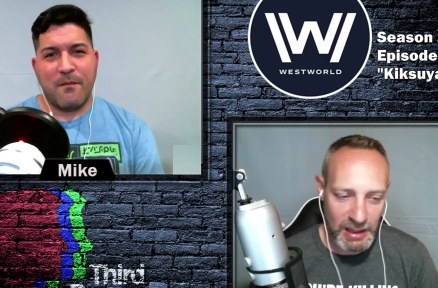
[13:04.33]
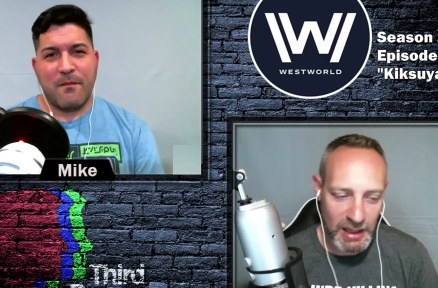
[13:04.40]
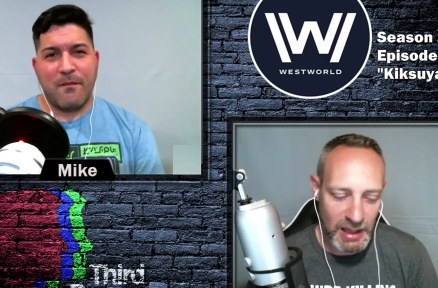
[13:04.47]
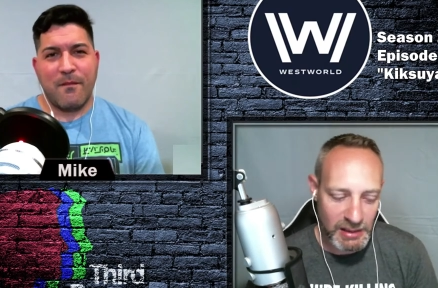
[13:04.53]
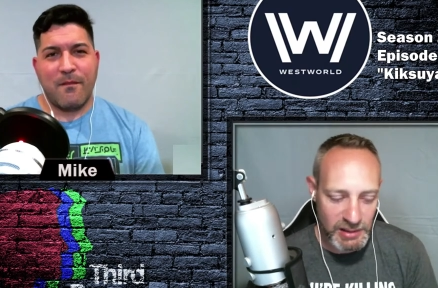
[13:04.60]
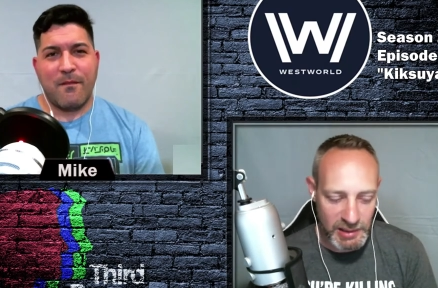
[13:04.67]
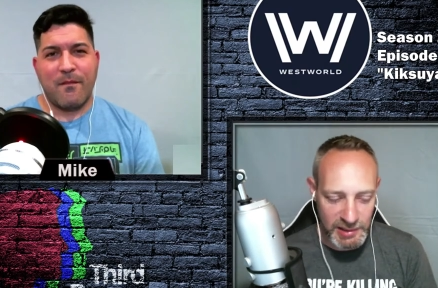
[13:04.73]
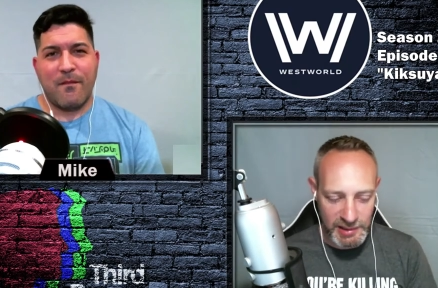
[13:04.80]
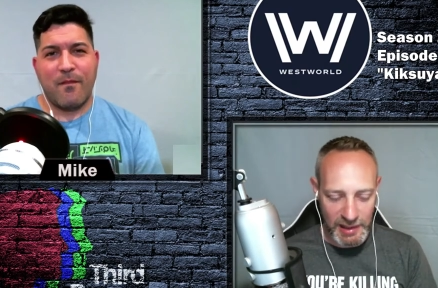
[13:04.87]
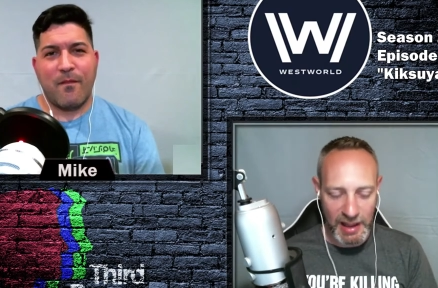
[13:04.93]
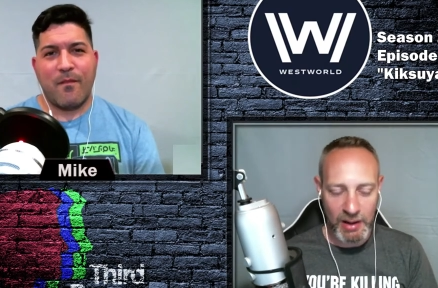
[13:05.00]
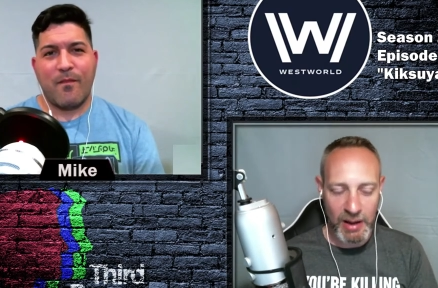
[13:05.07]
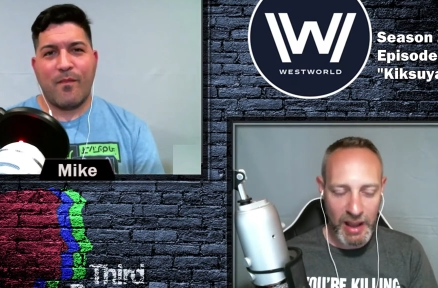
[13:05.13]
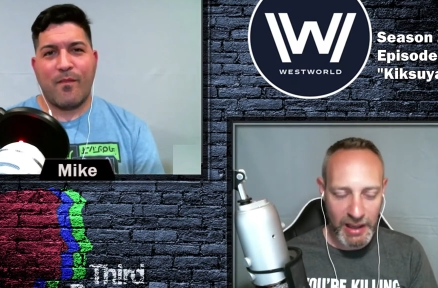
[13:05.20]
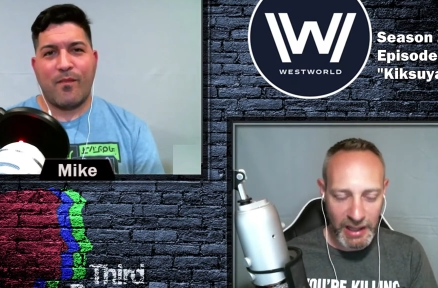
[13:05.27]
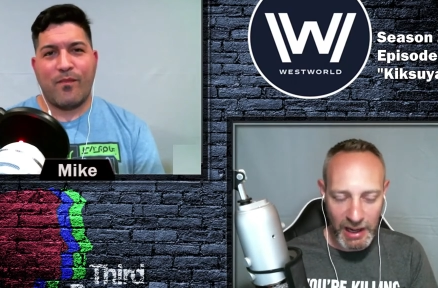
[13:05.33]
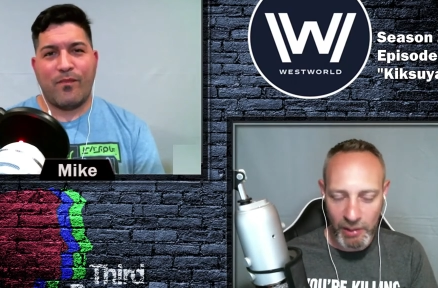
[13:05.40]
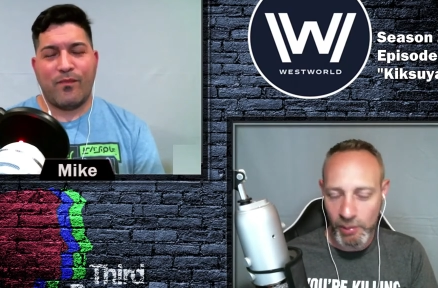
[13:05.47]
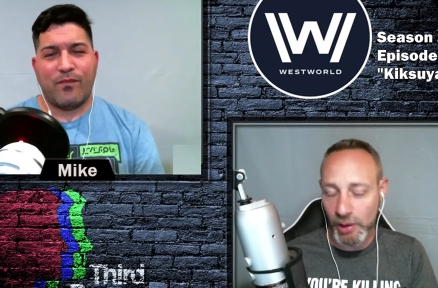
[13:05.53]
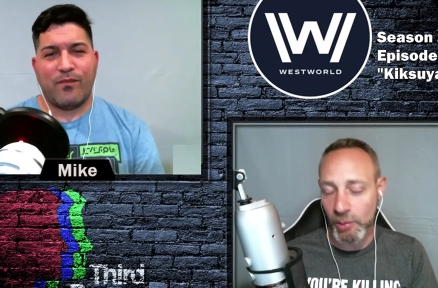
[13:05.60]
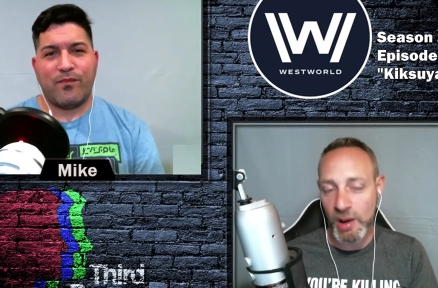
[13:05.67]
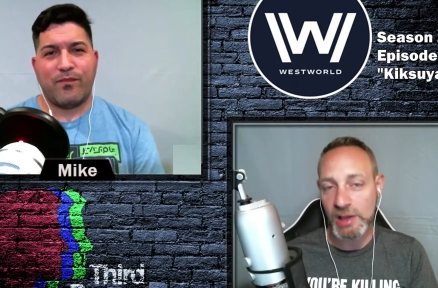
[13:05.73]
Speaker 1: I just I, I got I
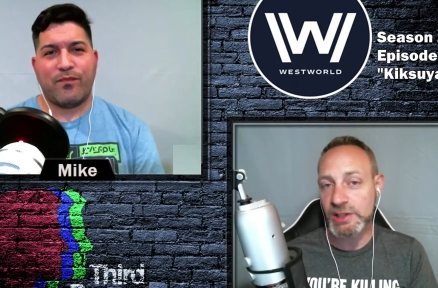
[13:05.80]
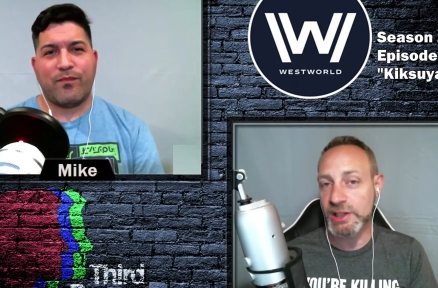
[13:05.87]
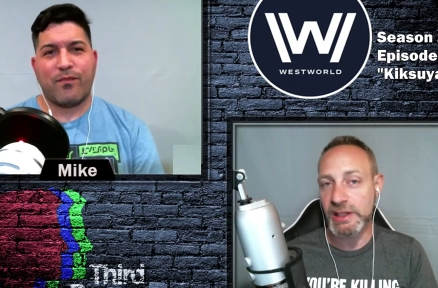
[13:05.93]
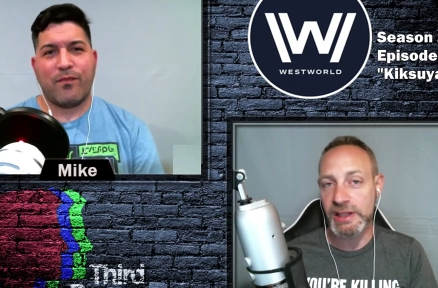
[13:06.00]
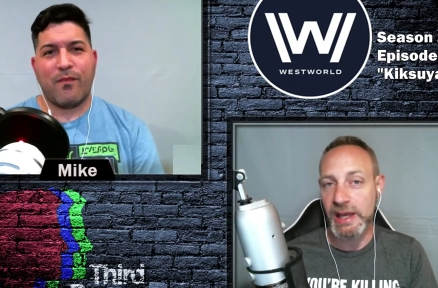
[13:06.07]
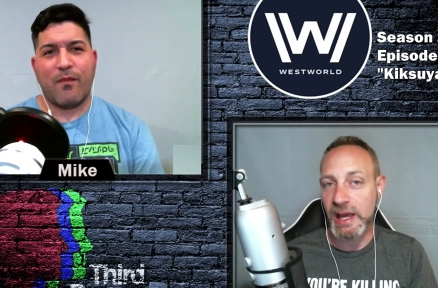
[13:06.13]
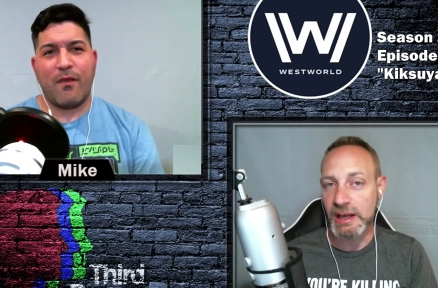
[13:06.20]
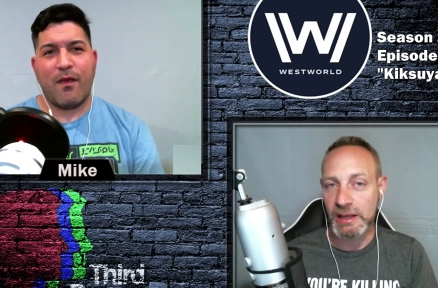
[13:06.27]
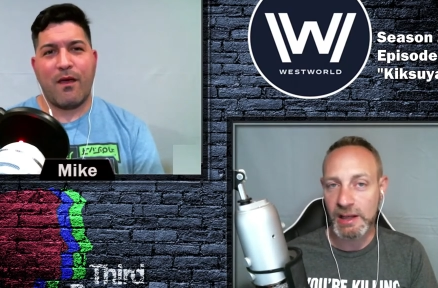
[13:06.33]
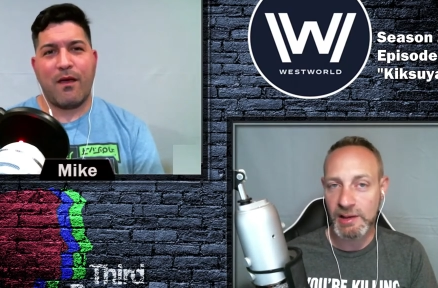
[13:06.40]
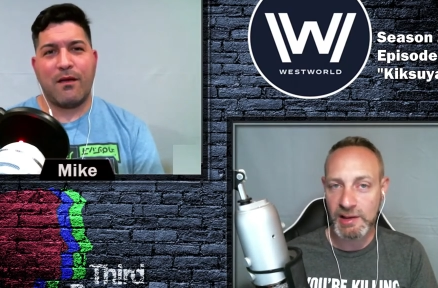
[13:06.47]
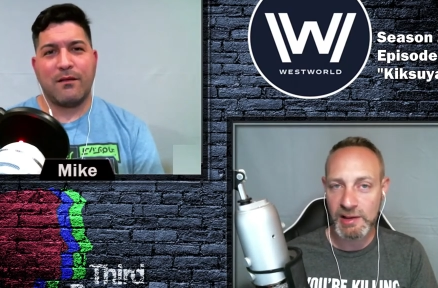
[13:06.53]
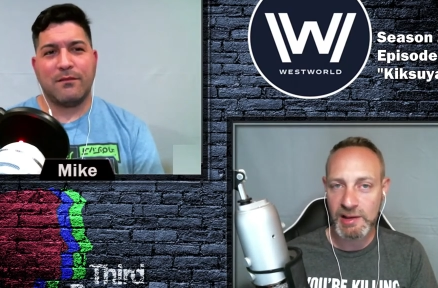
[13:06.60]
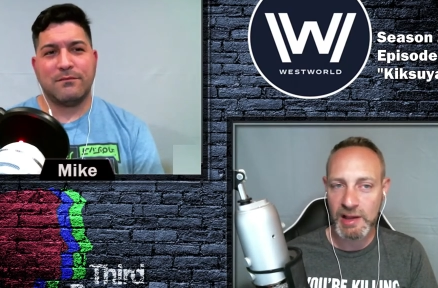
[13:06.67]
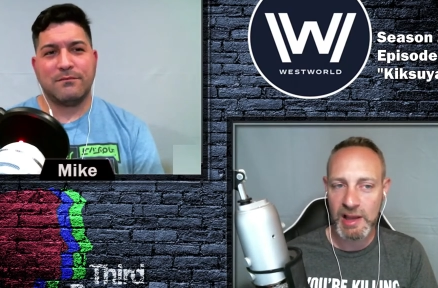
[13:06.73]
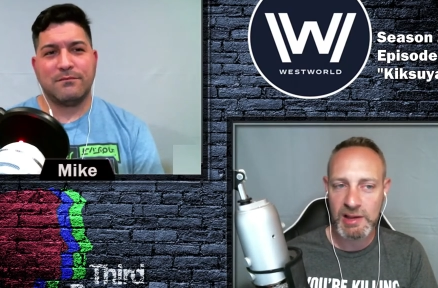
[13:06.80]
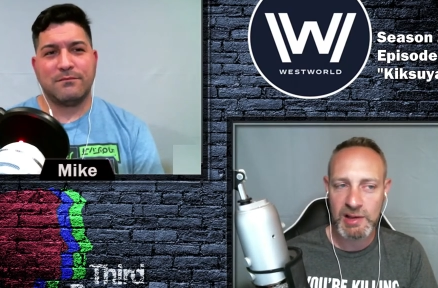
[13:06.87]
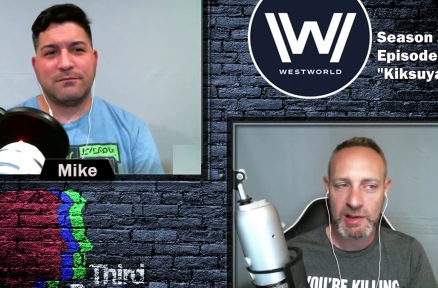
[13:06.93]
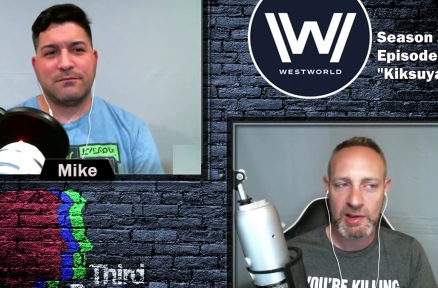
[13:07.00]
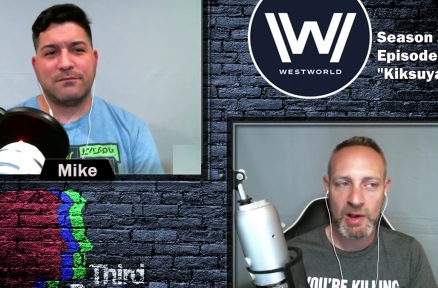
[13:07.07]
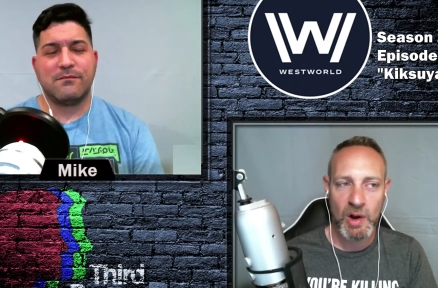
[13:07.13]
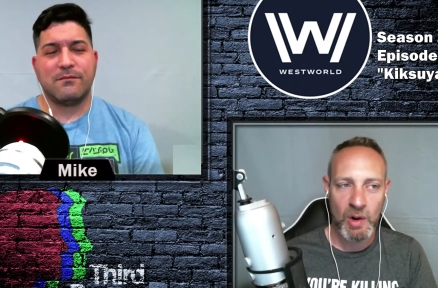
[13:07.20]
want to watch it again because it's it's
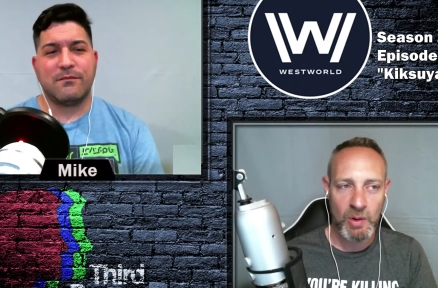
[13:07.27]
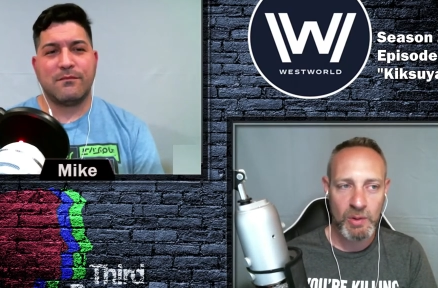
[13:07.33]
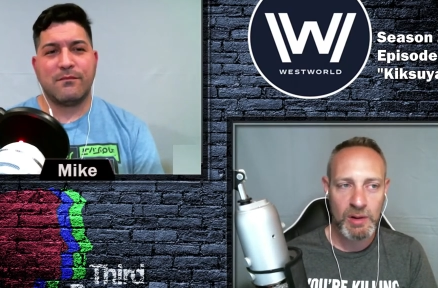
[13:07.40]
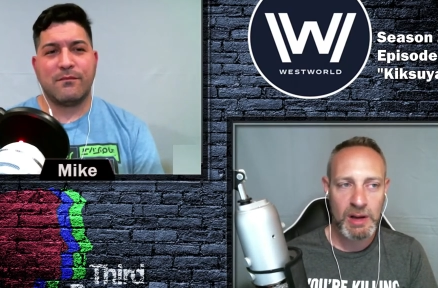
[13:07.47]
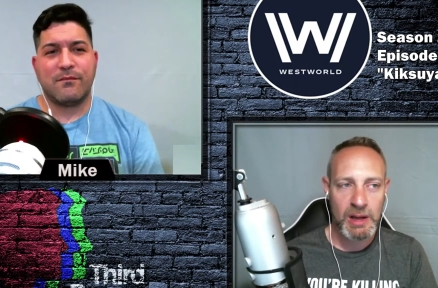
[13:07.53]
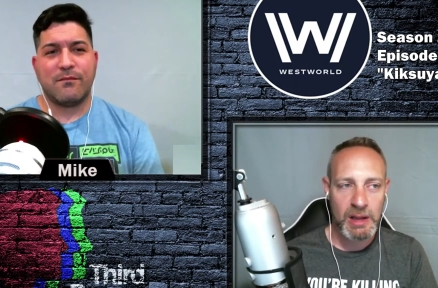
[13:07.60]
so